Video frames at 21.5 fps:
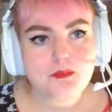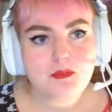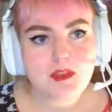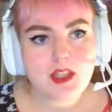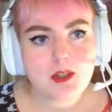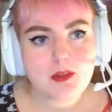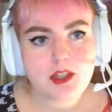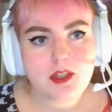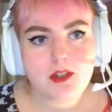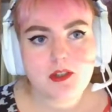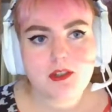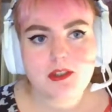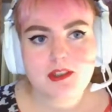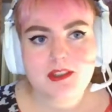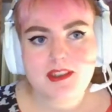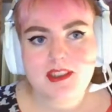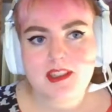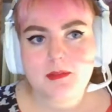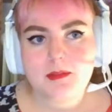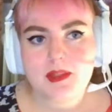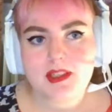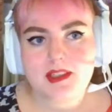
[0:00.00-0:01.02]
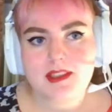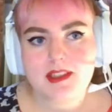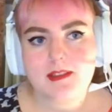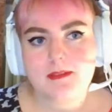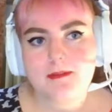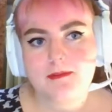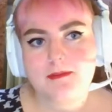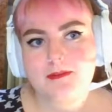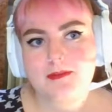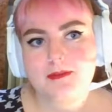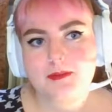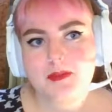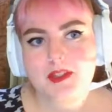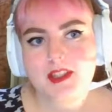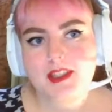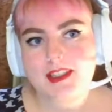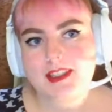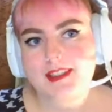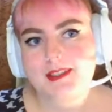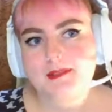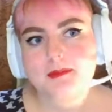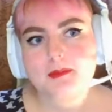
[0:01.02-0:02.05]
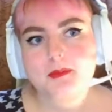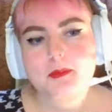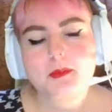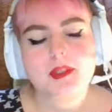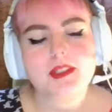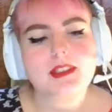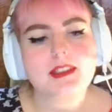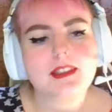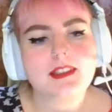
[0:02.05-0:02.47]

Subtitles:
Now I only see myself again, but